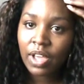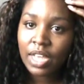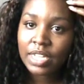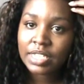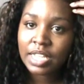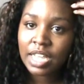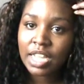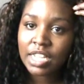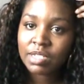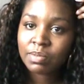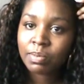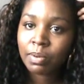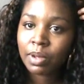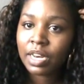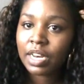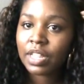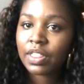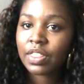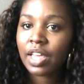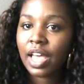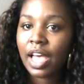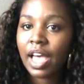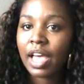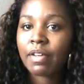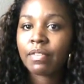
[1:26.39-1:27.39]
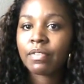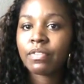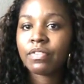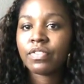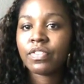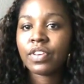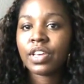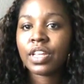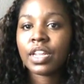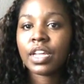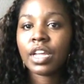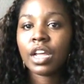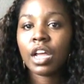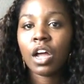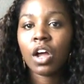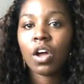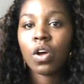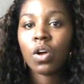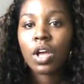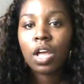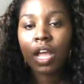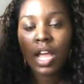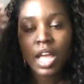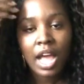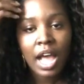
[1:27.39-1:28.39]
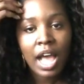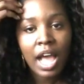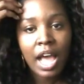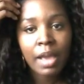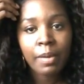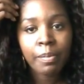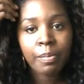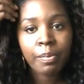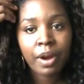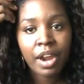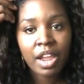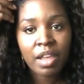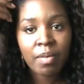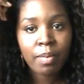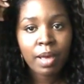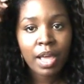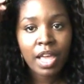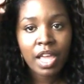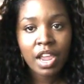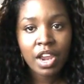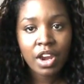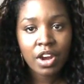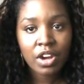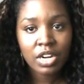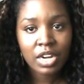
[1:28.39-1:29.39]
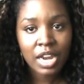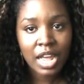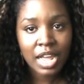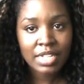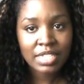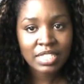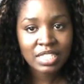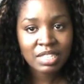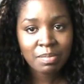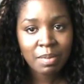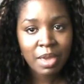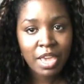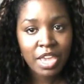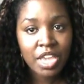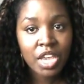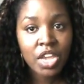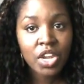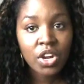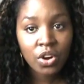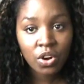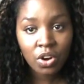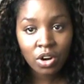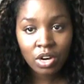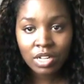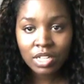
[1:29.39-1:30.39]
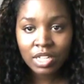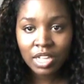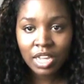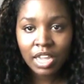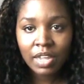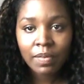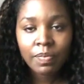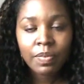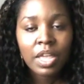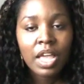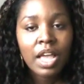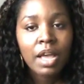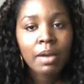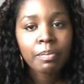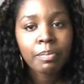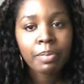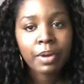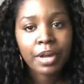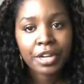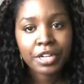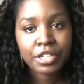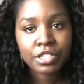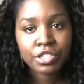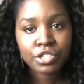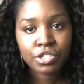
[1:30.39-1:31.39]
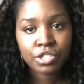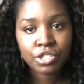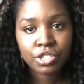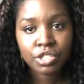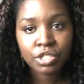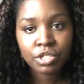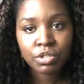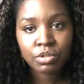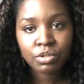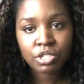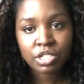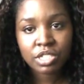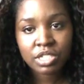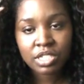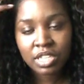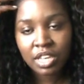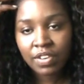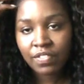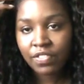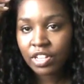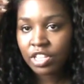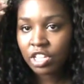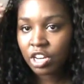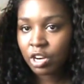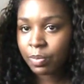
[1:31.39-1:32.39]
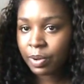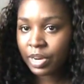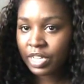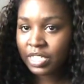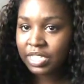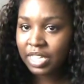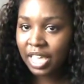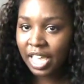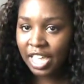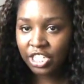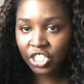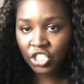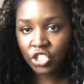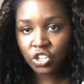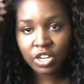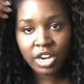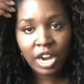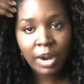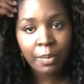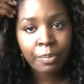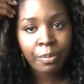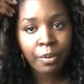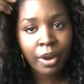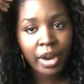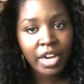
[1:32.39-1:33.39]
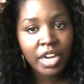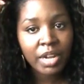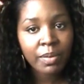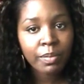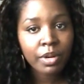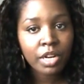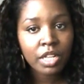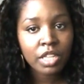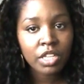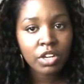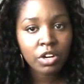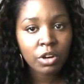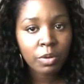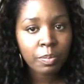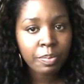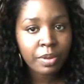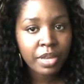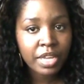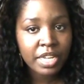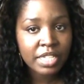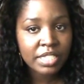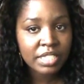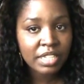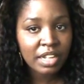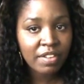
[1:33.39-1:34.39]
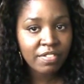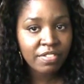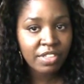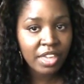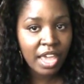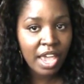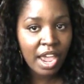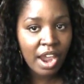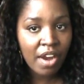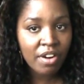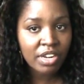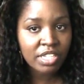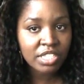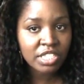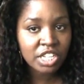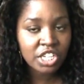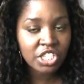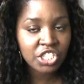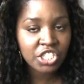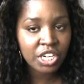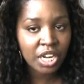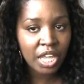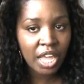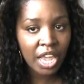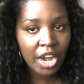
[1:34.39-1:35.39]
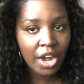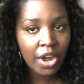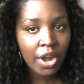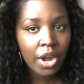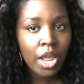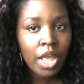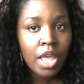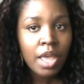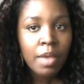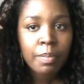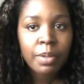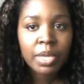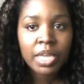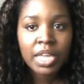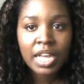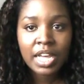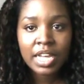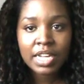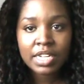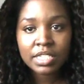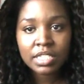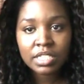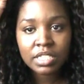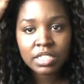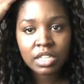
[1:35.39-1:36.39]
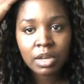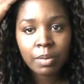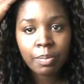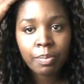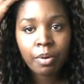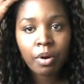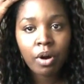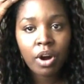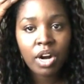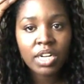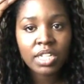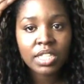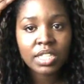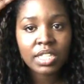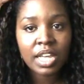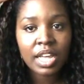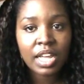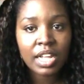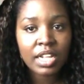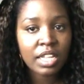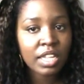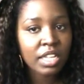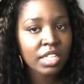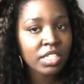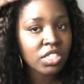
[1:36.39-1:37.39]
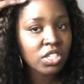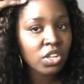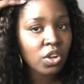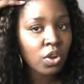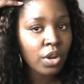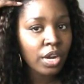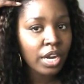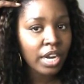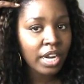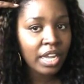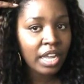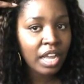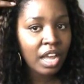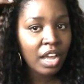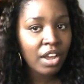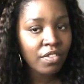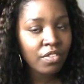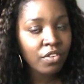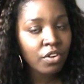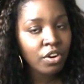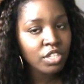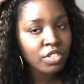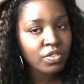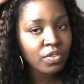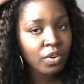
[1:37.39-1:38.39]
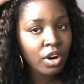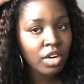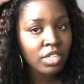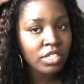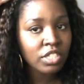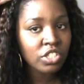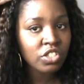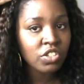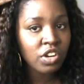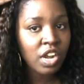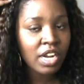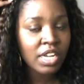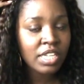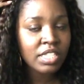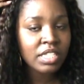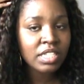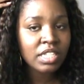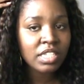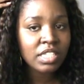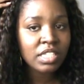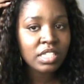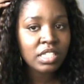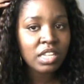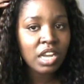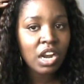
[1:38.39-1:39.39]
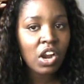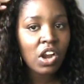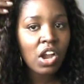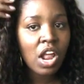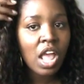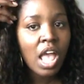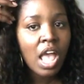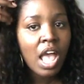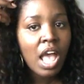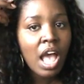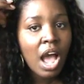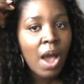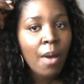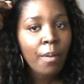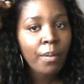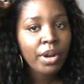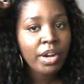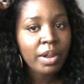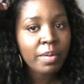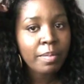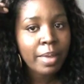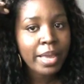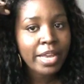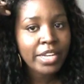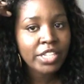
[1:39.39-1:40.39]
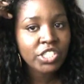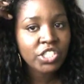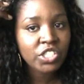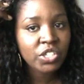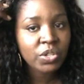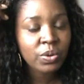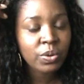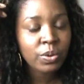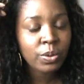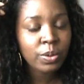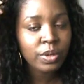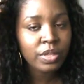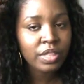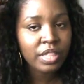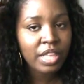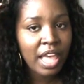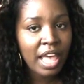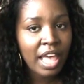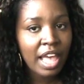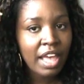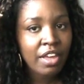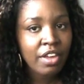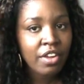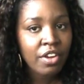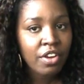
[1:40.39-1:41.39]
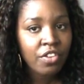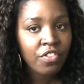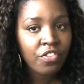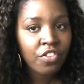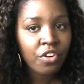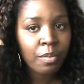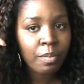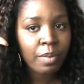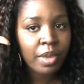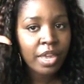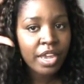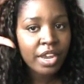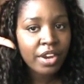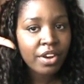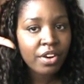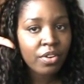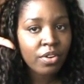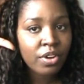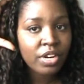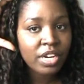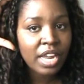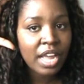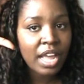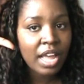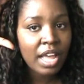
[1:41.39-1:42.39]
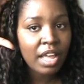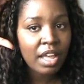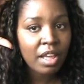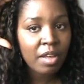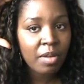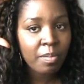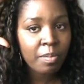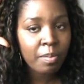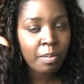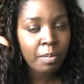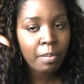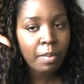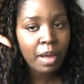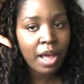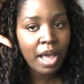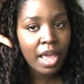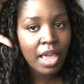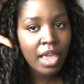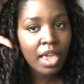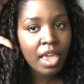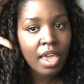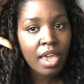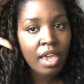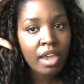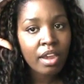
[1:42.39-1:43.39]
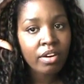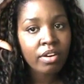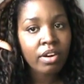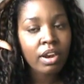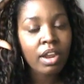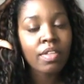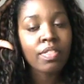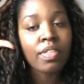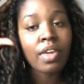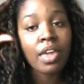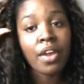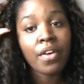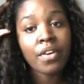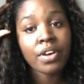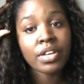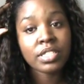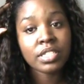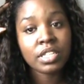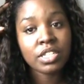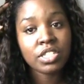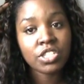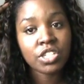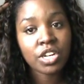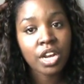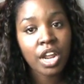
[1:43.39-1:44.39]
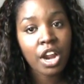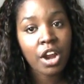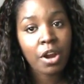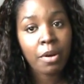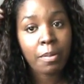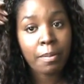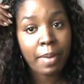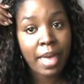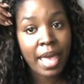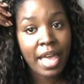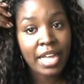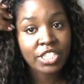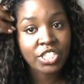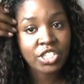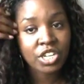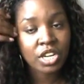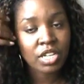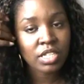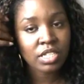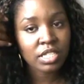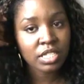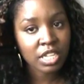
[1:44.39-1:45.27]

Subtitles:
As I explained in that video, I braid my hair not to make it curly, but to just give it a little bit of texture. And I braid it with a little piece of the hair extension hair because the part that it's going to cover as far as the track is concerned, I want to make sure that from here on up, my hair and the hair extension hair matches.